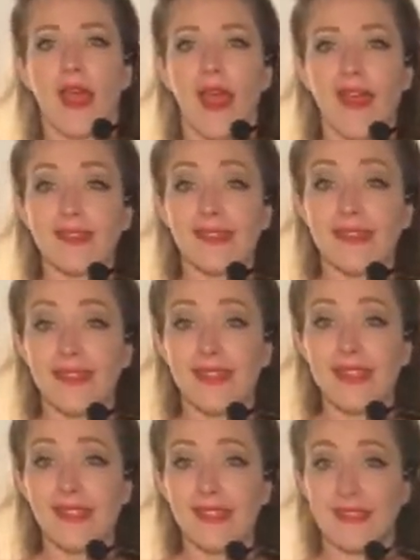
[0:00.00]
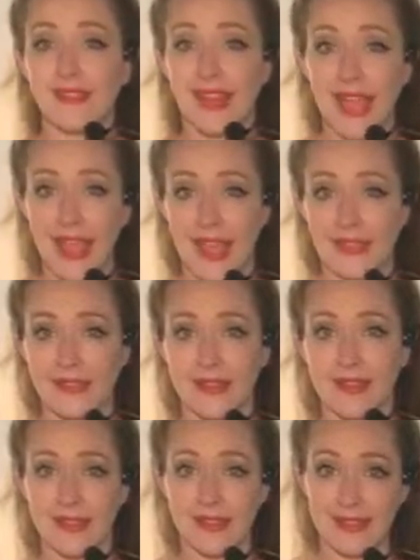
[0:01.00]
as this
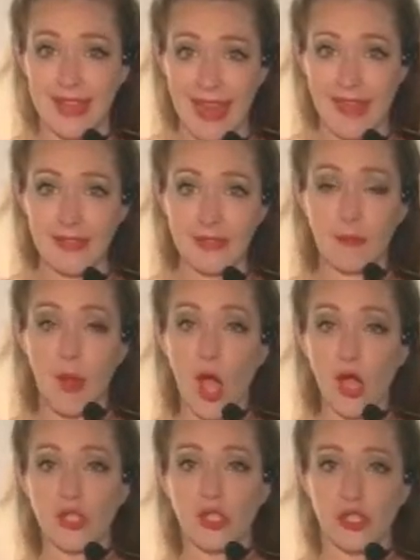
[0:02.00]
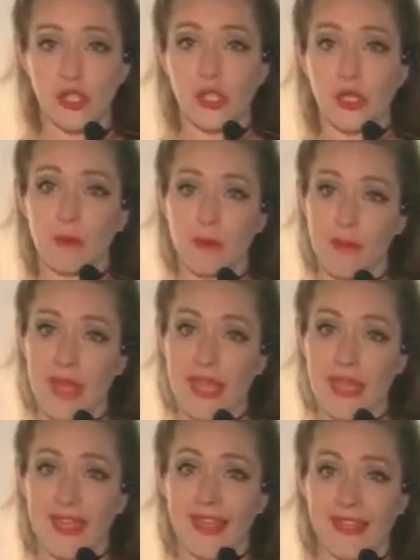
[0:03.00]
dance posture
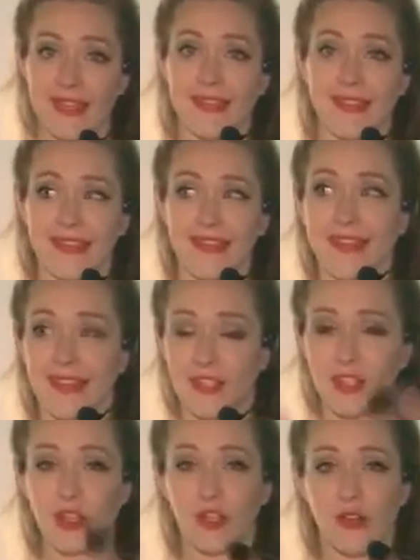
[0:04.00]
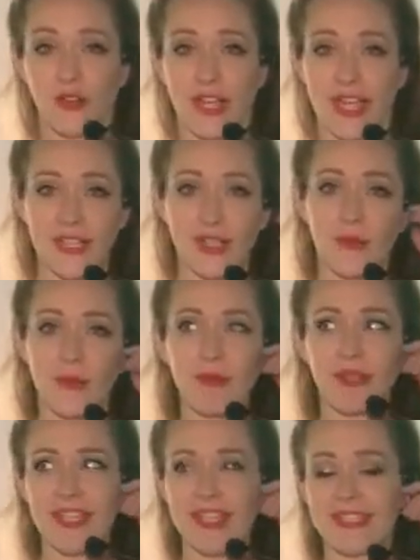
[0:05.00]
may, and so
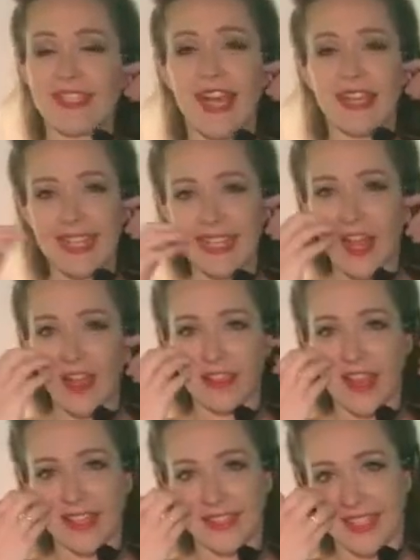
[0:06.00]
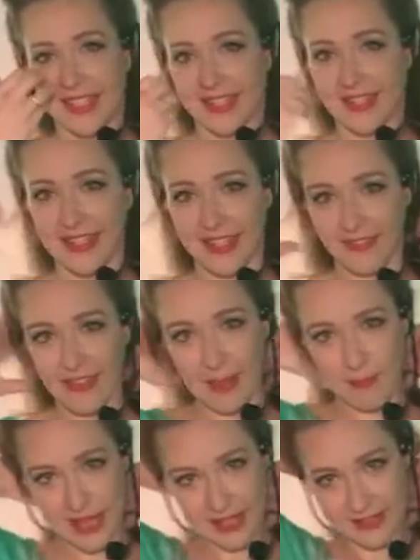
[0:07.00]
maybe it's not inauthentic, if
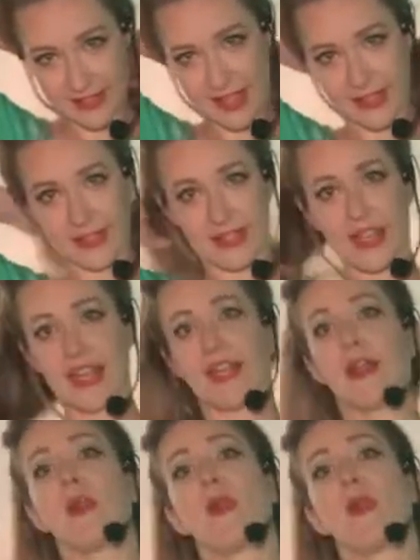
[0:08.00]
that makes sense. Like,